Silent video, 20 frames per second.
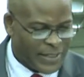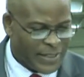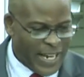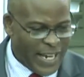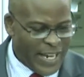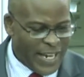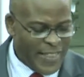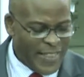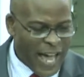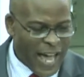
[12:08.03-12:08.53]

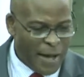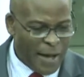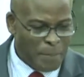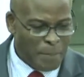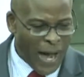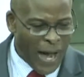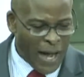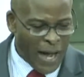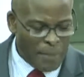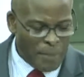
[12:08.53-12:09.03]
saying that
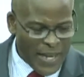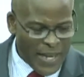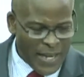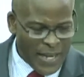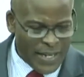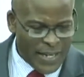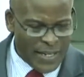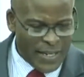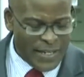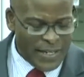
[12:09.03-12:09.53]

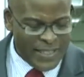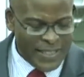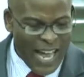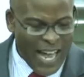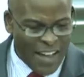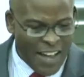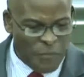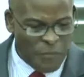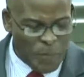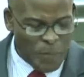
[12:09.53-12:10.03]
Barbadians
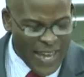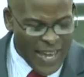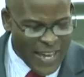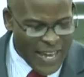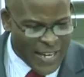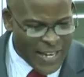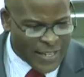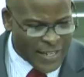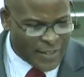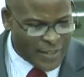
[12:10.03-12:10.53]
have
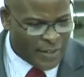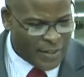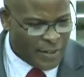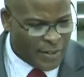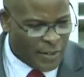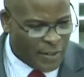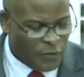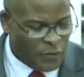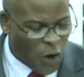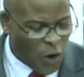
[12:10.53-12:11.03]
paid
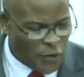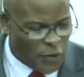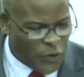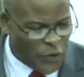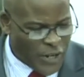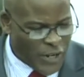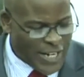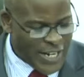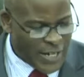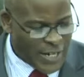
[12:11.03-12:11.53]
for
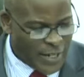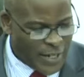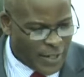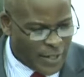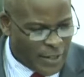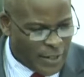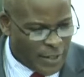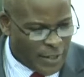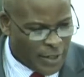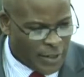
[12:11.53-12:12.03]
free
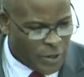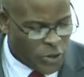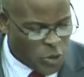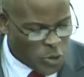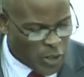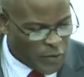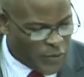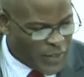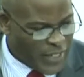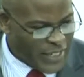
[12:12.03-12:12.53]

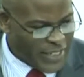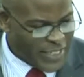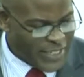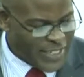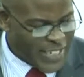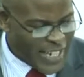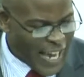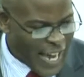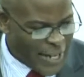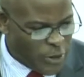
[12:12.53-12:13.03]

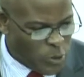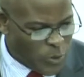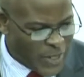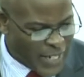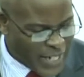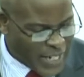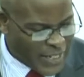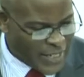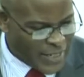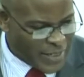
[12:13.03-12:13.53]
university
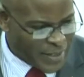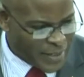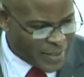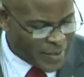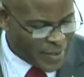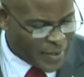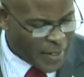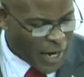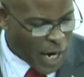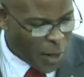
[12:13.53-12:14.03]

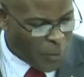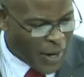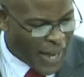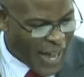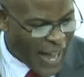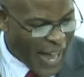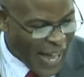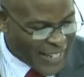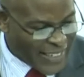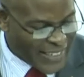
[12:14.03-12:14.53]
education.
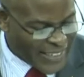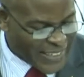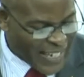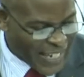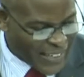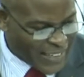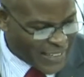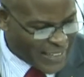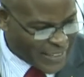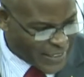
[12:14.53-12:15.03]
Our
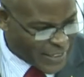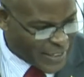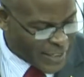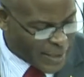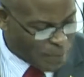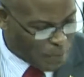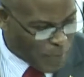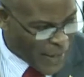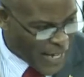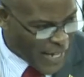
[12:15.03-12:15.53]

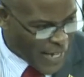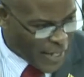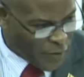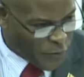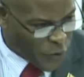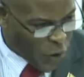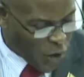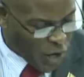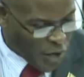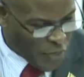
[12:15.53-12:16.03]
ancestors paid
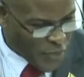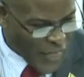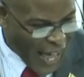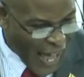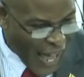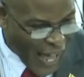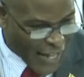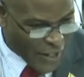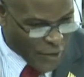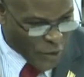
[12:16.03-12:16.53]
for
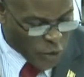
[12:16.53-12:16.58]
that